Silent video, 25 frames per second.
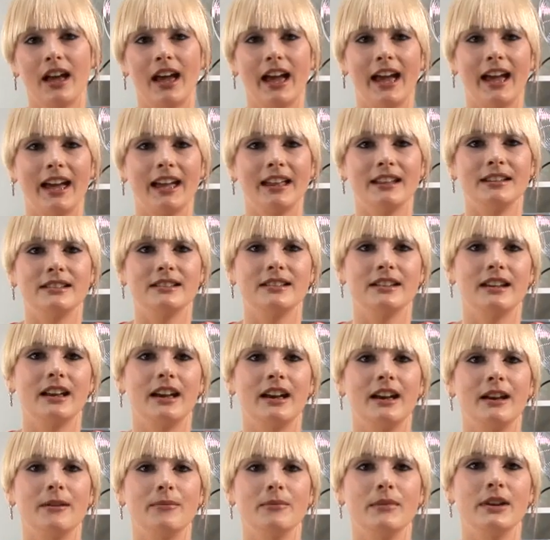and
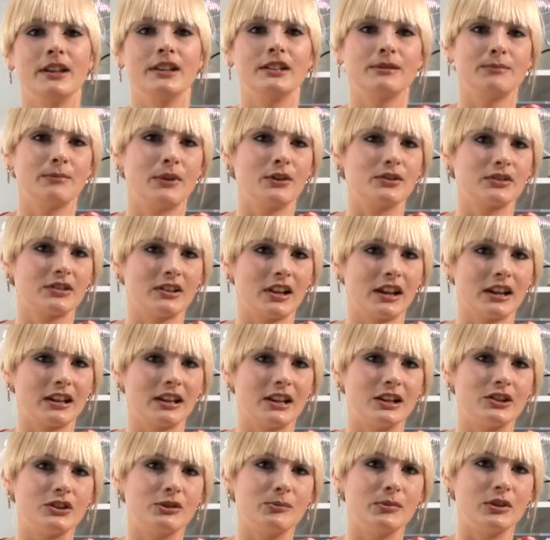it's most
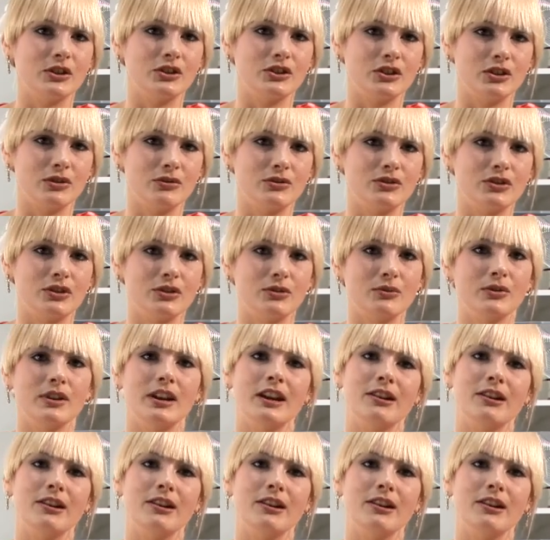likely to be due to